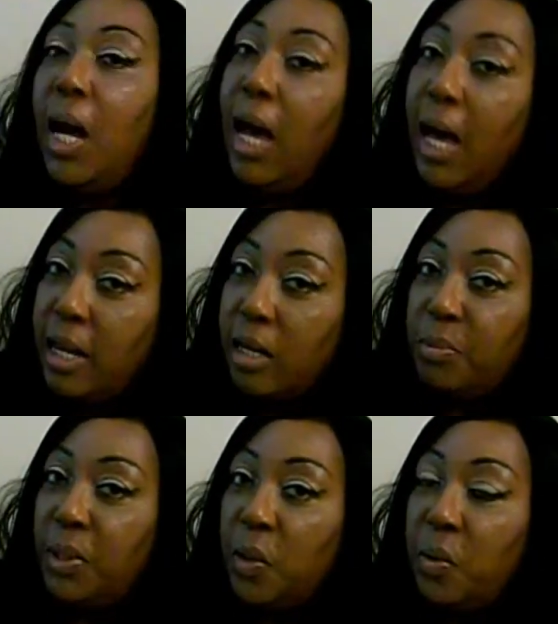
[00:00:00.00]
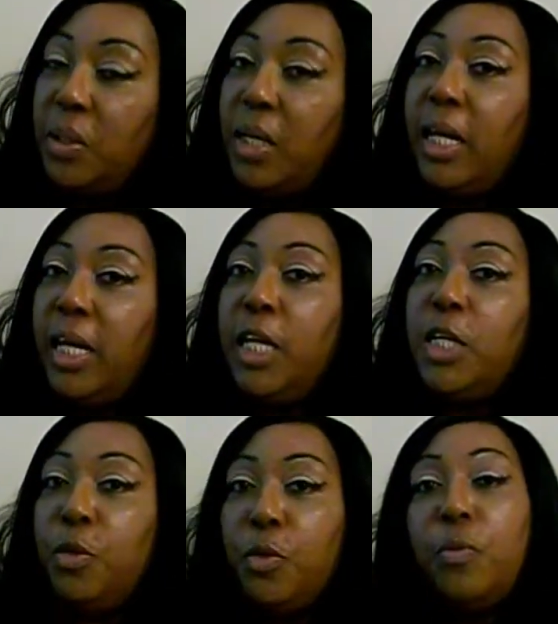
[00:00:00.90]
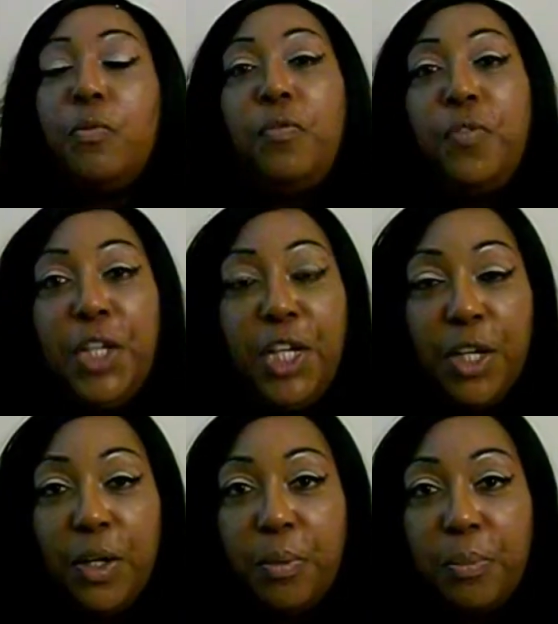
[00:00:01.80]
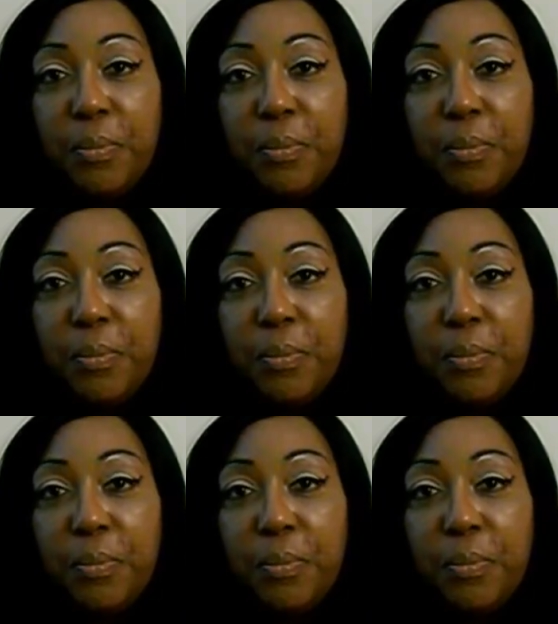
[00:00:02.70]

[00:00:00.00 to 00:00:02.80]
I upload a new video.